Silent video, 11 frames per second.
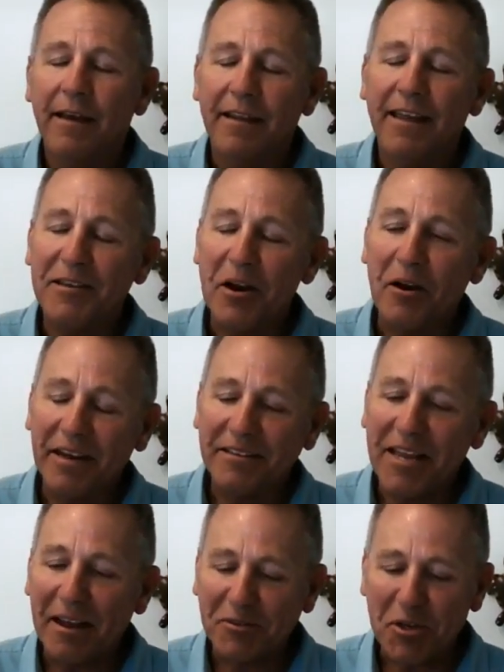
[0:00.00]

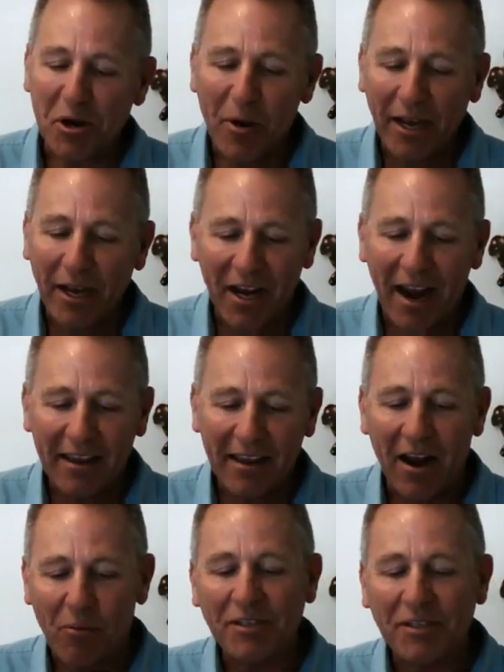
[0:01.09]
To answer your question,
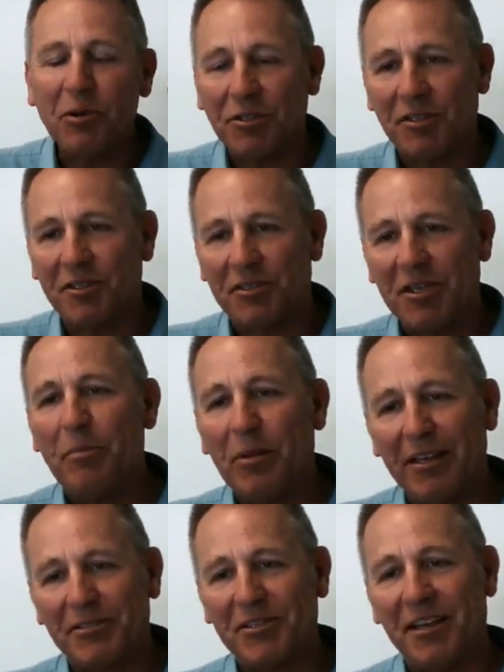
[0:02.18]
I wish it was as simple
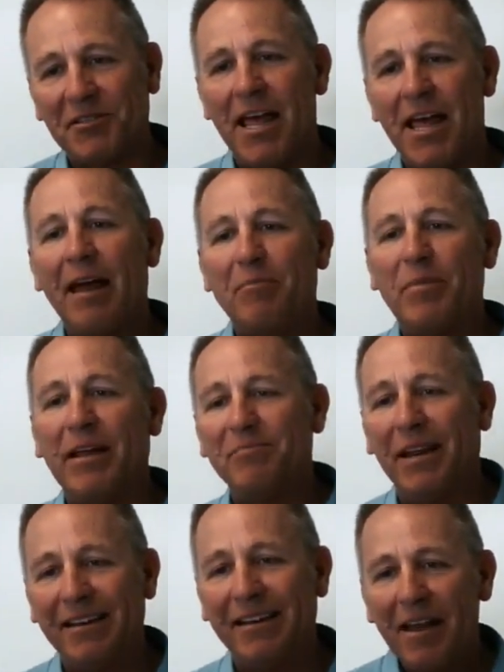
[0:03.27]
as that,
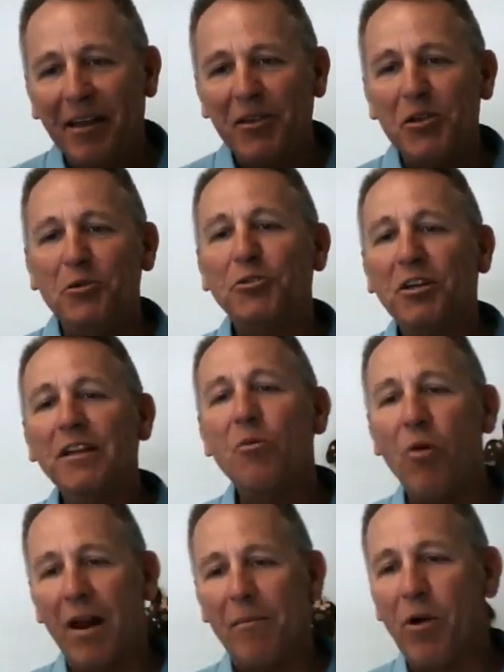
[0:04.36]
but usually
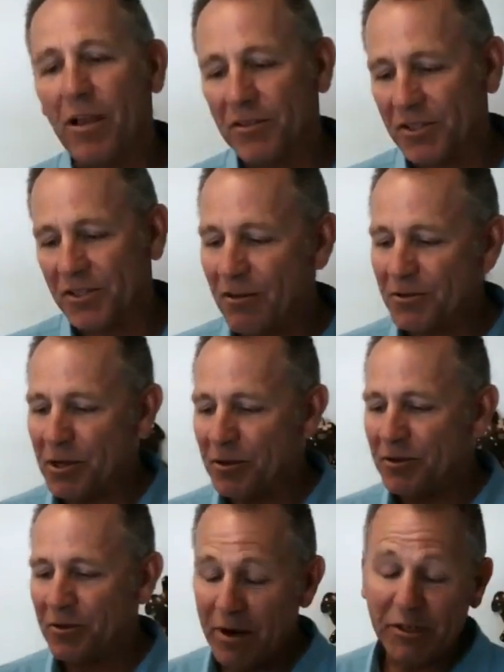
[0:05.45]
what it boils down to,
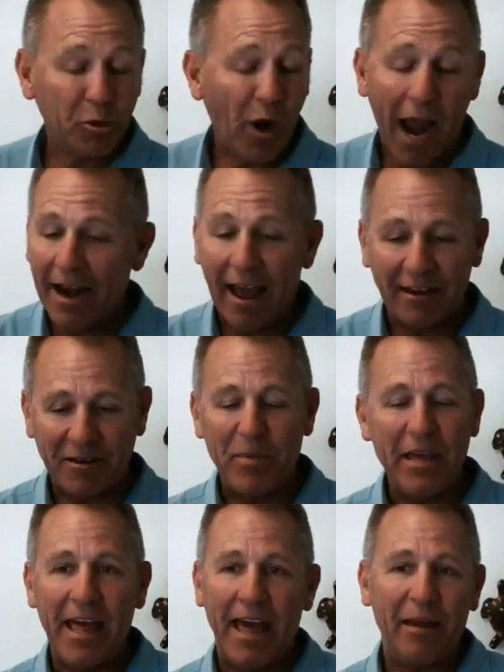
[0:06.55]
and we try not to
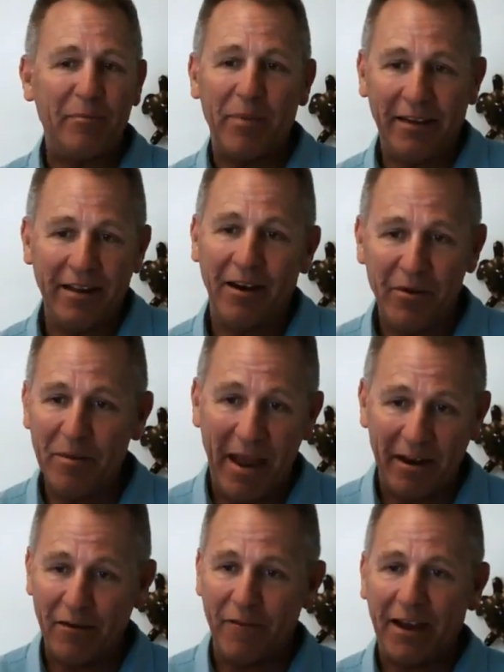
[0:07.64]
be that, but we
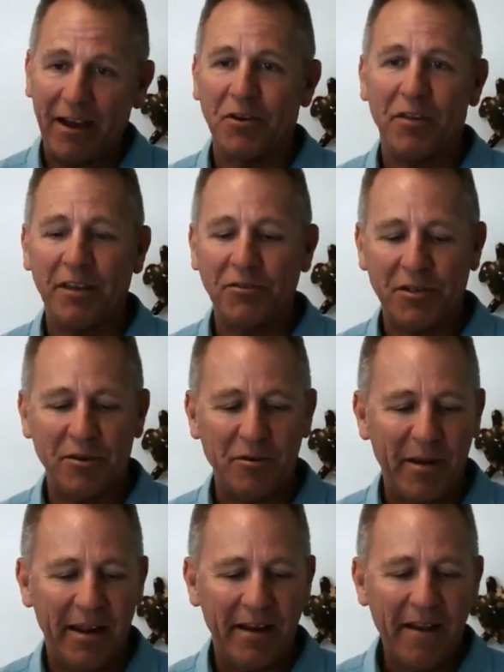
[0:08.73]
manufacture things too,
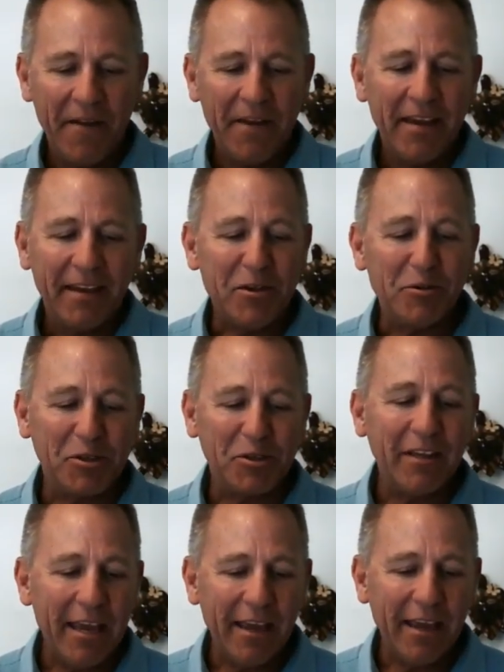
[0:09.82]
but
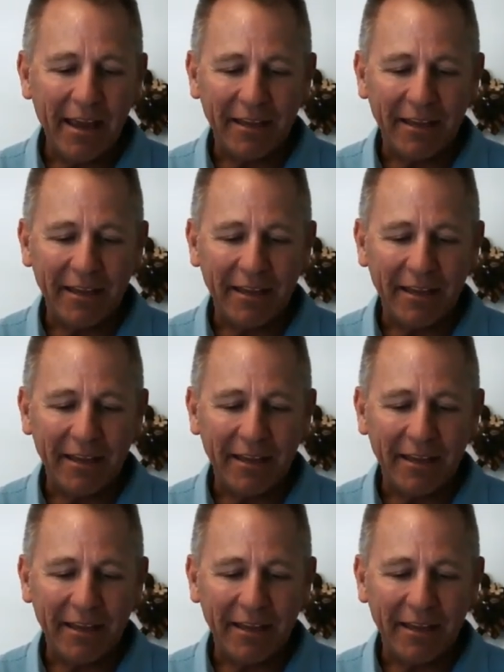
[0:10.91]
usually